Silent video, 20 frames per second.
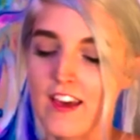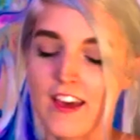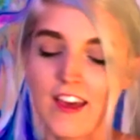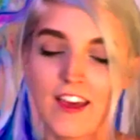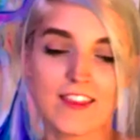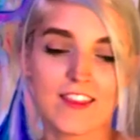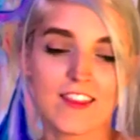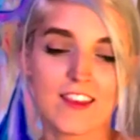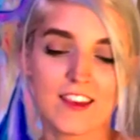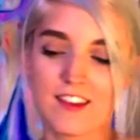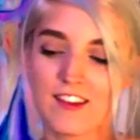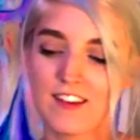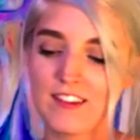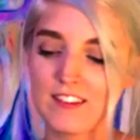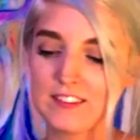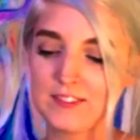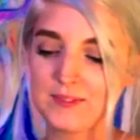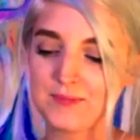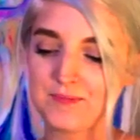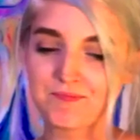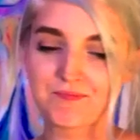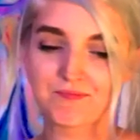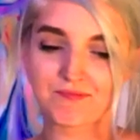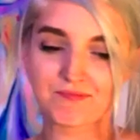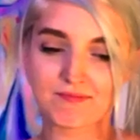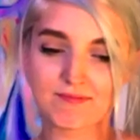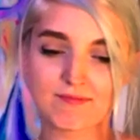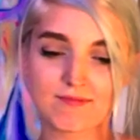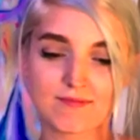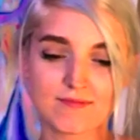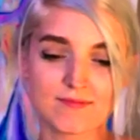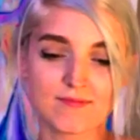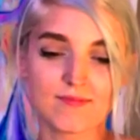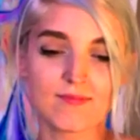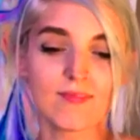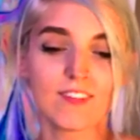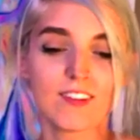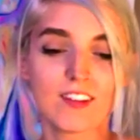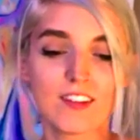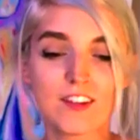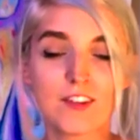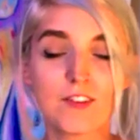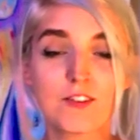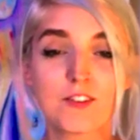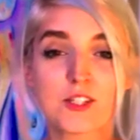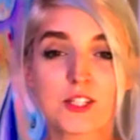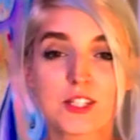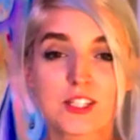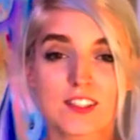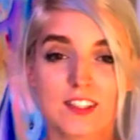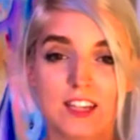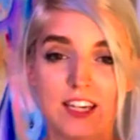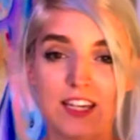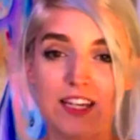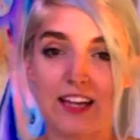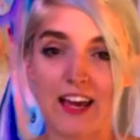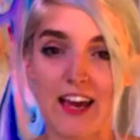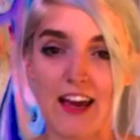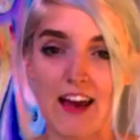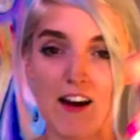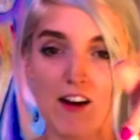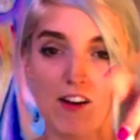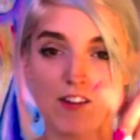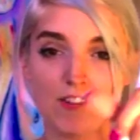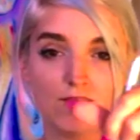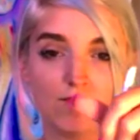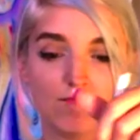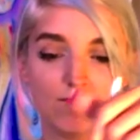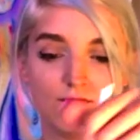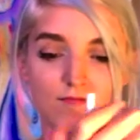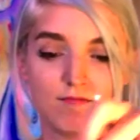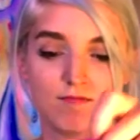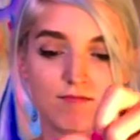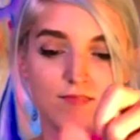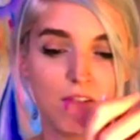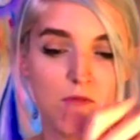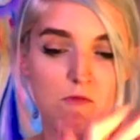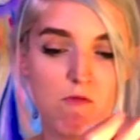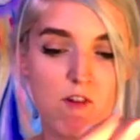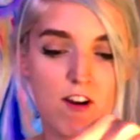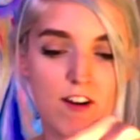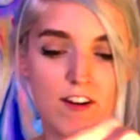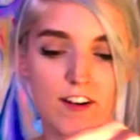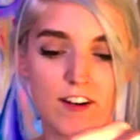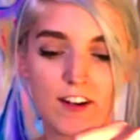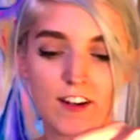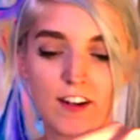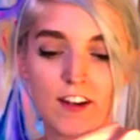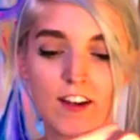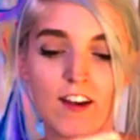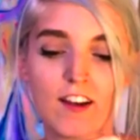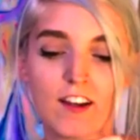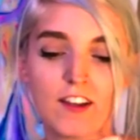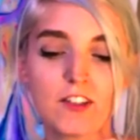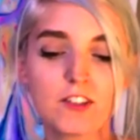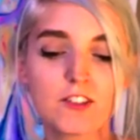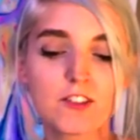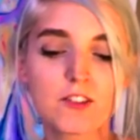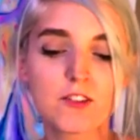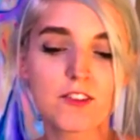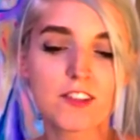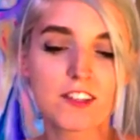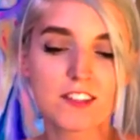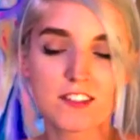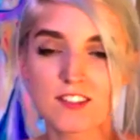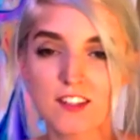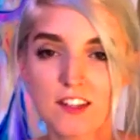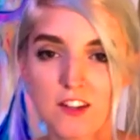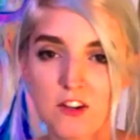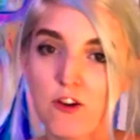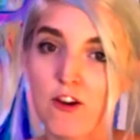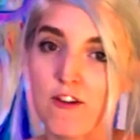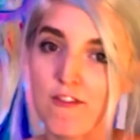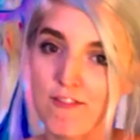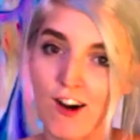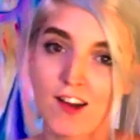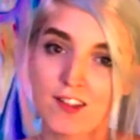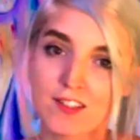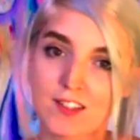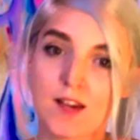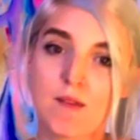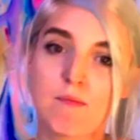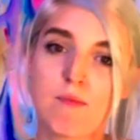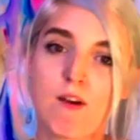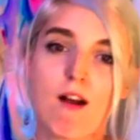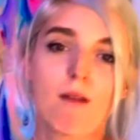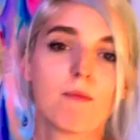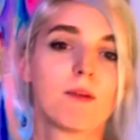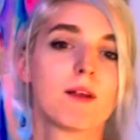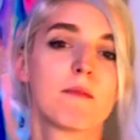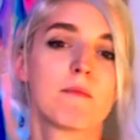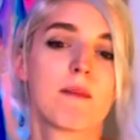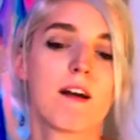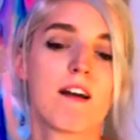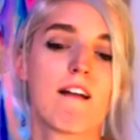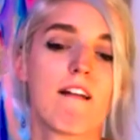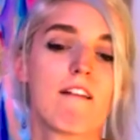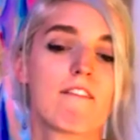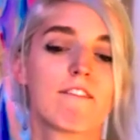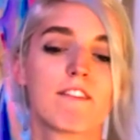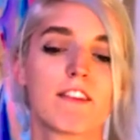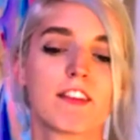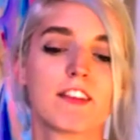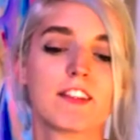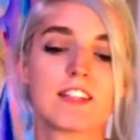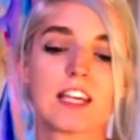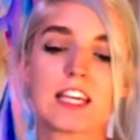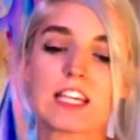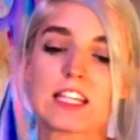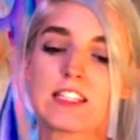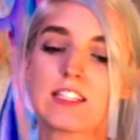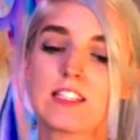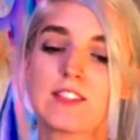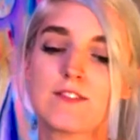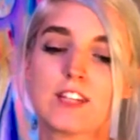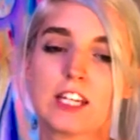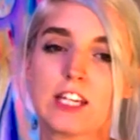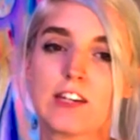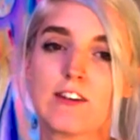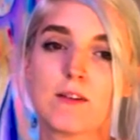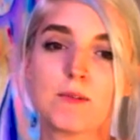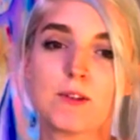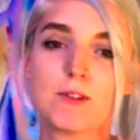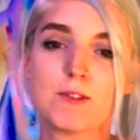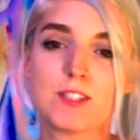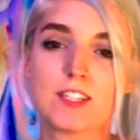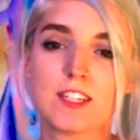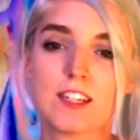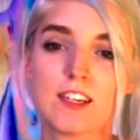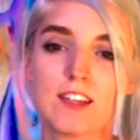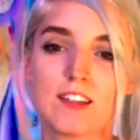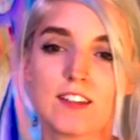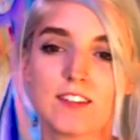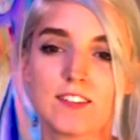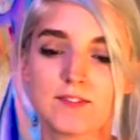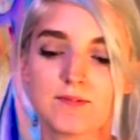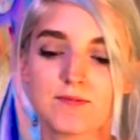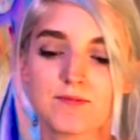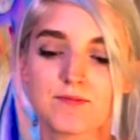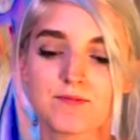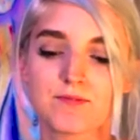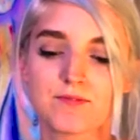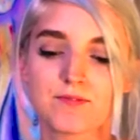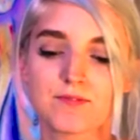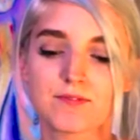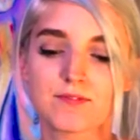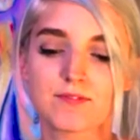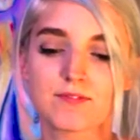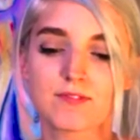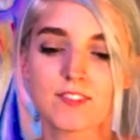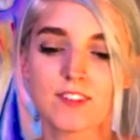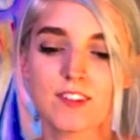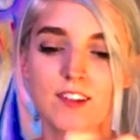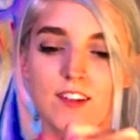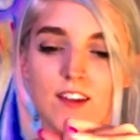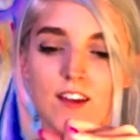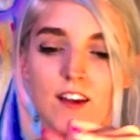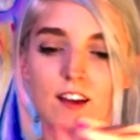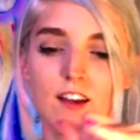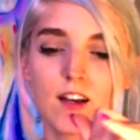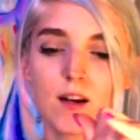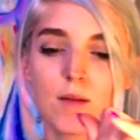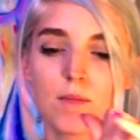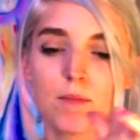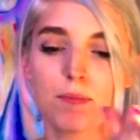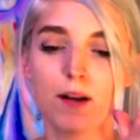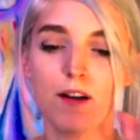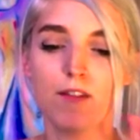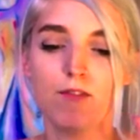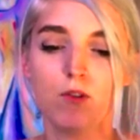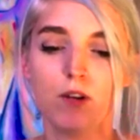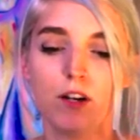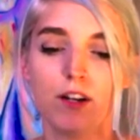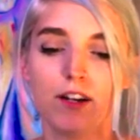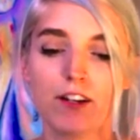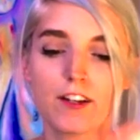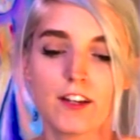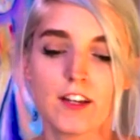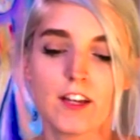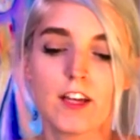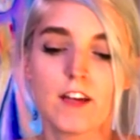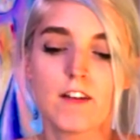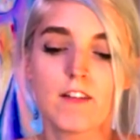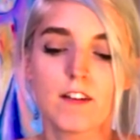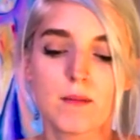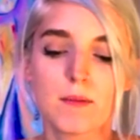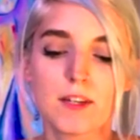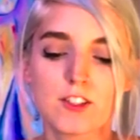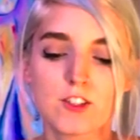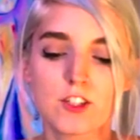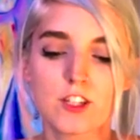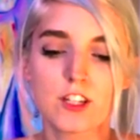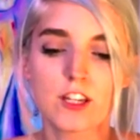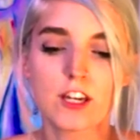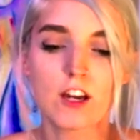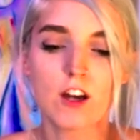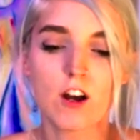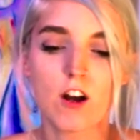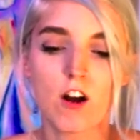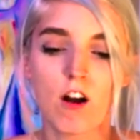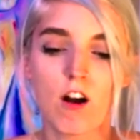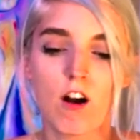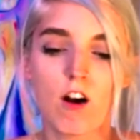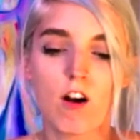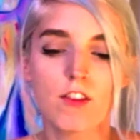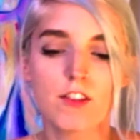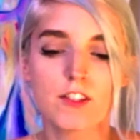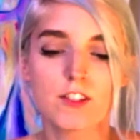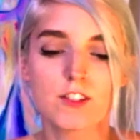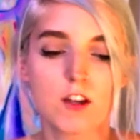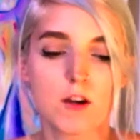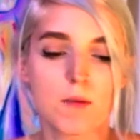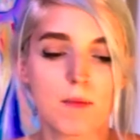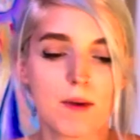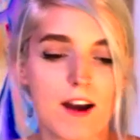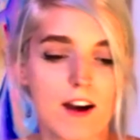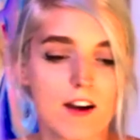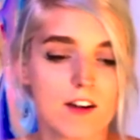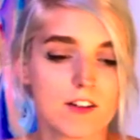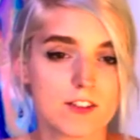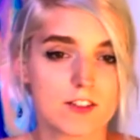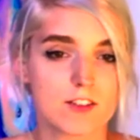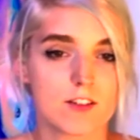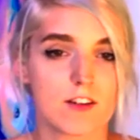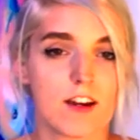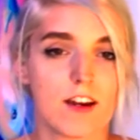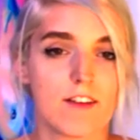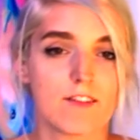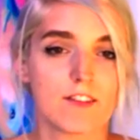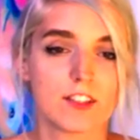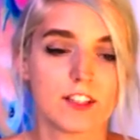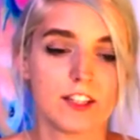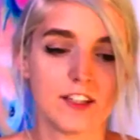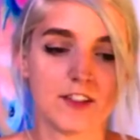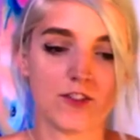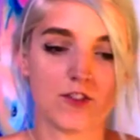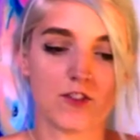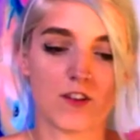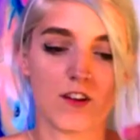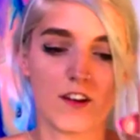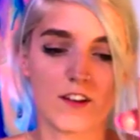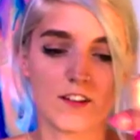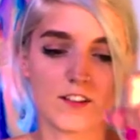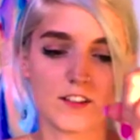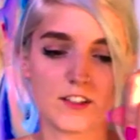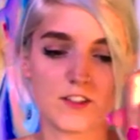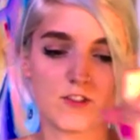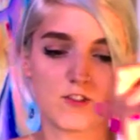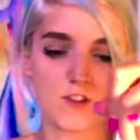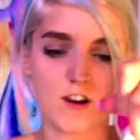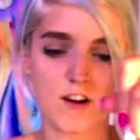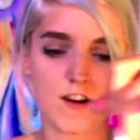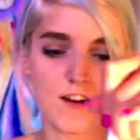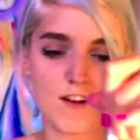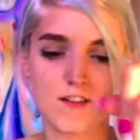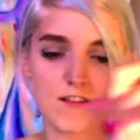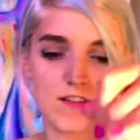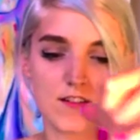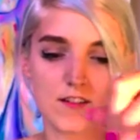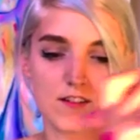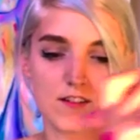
And then you just clean it out in water. You'll do this under a faucet probably, but for the sake of this video, I'm using a cup of water. And make sure you get all the soap out, so I have a clean jar.